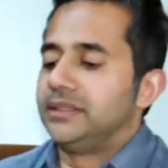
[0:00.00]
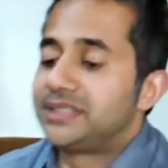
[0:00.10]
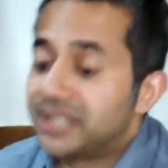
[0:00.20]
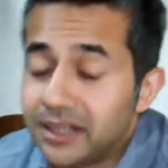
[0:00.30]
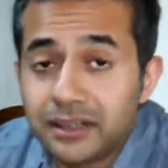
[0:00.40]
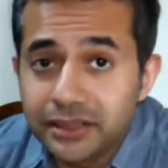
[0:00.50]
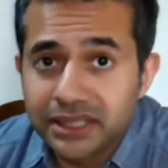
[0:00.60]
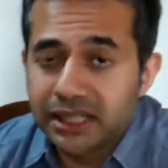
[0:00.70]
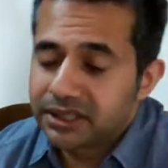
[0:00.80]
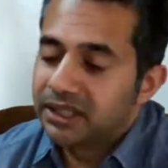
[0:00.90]
The cigar
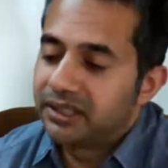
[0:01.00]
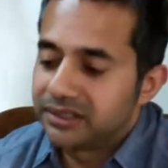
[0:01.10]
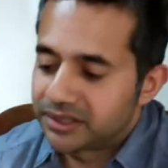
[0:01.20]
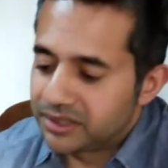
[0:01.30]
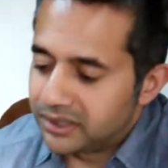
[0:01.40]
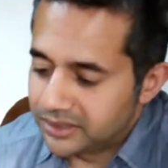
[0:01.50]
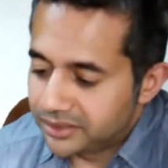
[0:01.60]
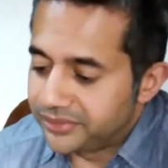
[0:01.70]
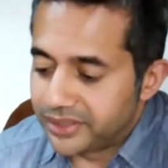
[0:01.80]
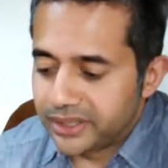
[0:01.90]
is actually
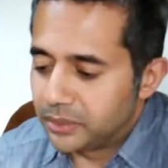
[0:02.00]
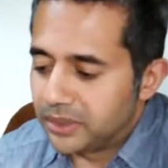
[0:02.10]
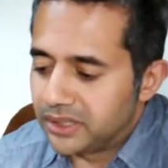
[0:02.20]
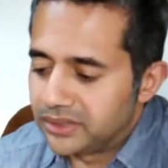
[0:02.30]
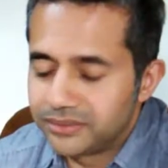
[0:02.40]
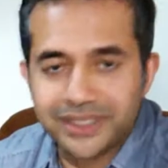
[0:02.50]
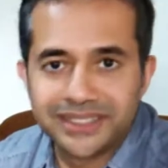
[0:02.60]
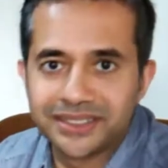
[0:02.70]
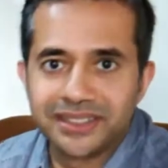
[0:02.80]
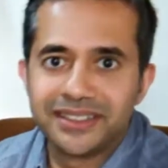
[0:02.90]
constructed very well.
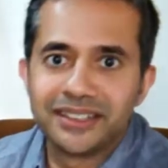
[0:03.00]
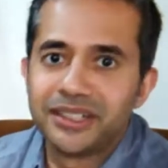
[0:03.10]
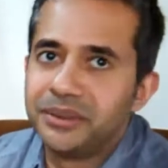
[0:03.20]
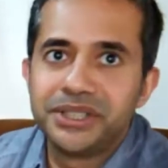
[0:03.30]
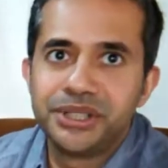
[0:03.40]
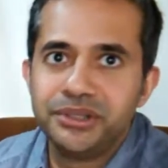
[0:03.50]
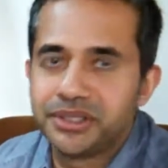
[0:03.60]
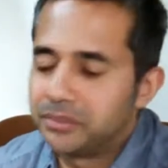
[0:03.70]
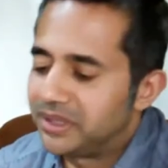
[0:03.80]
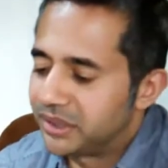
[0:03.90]
There's no
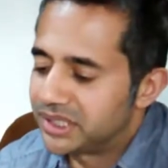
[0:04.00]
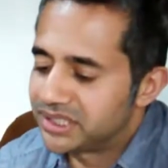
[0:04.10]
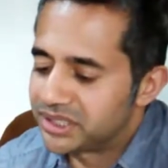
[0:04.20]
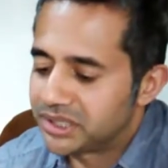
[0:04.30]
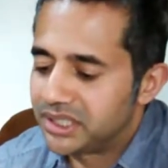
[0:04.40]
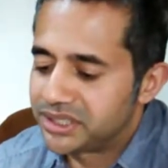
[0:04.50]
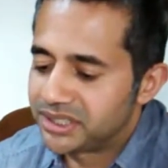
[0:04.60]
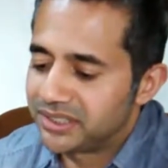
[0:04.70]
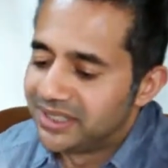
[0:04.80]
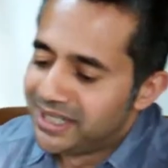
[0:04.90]
issues about the
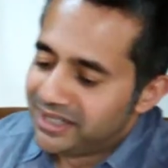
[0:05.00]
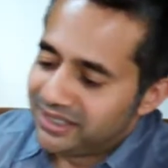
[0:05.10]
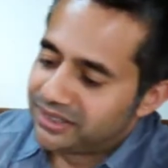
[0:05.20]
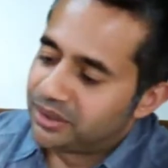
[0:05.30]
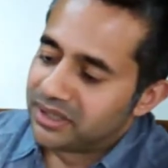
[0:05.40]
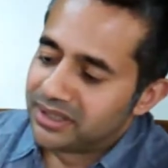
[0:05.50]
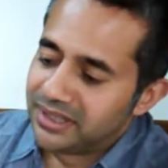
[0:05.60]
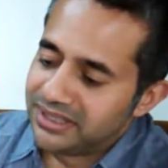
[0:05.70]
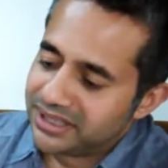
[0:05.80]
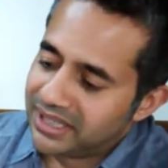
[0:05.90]
construction. It's got a
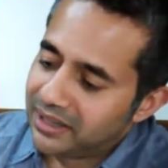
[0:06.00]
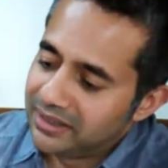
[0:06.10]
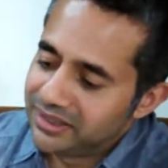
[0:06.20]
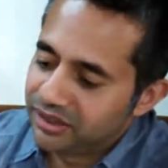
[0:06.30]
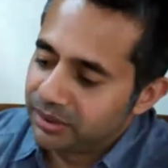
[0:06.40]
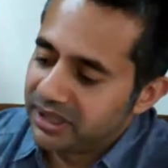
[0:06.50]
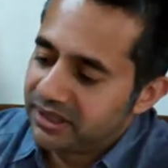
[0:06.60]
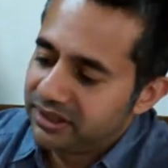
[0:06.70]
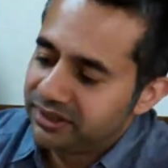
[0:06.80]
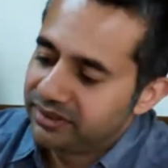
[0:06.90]
nice color to
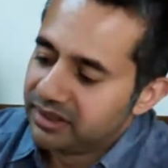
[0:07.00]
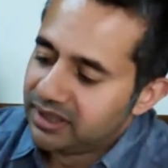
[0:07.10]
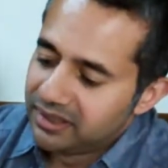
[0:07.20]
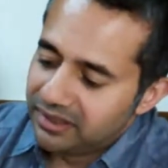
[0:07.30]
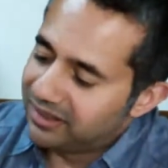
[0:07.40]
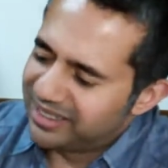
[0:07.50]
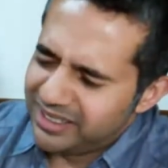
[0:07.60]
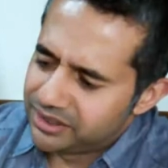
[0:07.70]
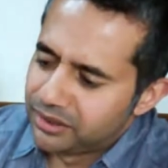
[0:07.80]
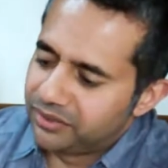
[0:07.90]
it.
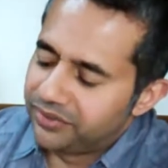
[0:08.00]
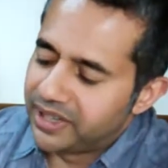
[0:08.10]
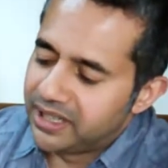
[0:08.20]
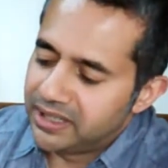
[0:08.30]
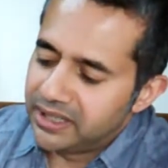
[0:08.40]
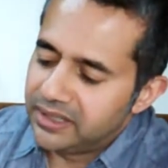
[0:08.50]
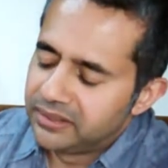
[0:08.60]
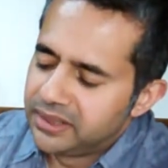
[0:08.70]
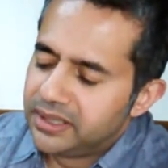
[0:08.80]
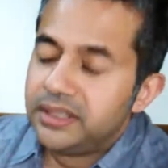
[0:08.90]
It's not
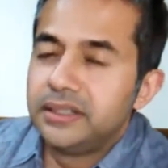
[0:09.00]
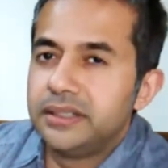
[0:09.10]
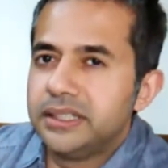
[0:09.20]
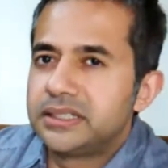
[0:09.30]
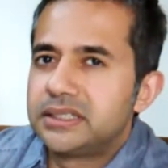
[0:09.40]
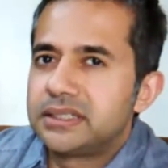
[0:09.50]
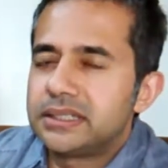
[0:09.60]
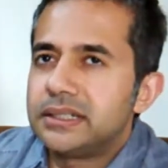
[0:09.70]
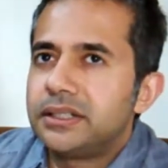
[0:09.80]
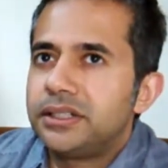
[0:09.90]
veiny. It's,
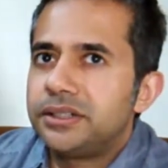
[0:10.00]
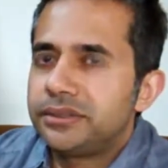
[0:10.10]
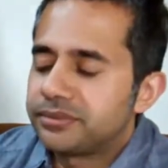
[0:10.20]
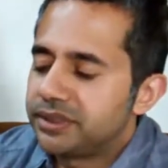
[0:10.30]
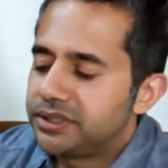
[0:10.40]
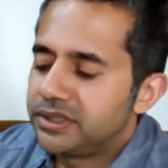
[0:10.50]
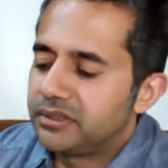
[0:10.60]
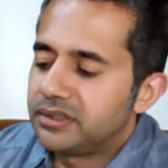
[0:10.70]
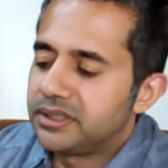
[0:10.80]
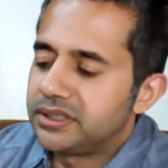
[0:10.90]
is it
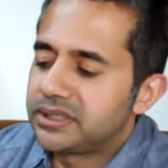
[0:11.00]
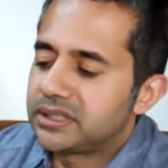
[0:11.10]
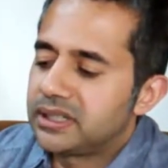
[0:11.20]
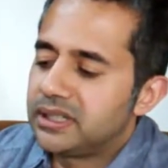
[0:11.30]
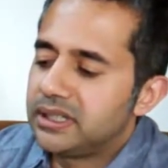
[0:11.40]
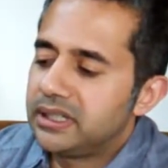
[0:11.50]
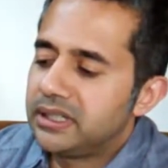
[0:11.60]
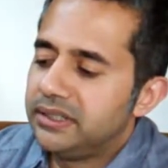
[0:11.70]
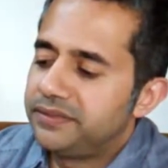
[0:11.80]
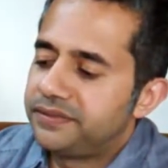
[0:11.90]
on the
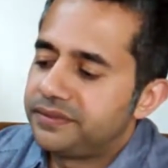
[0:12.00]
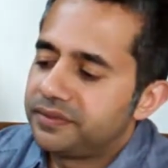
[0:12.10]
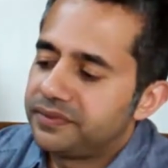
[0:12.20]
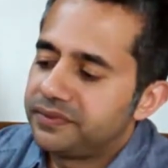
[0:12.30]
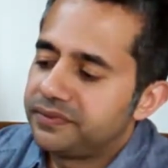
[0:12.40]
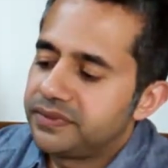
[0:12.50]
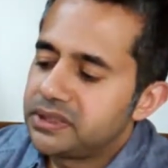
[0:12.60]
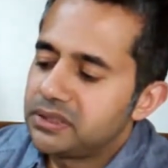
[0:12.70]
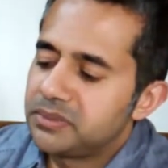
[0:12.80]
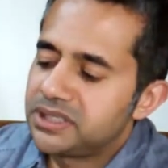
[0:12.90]
slightly
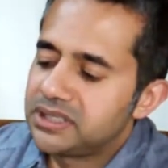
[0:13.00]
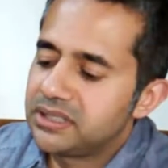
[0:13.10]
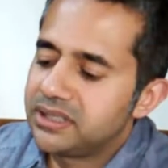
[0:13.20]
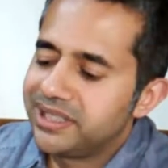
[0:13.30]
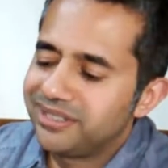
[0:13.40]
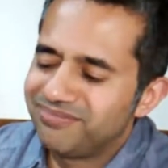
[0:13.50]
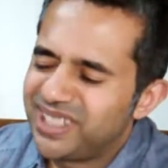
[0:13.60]
firmer side?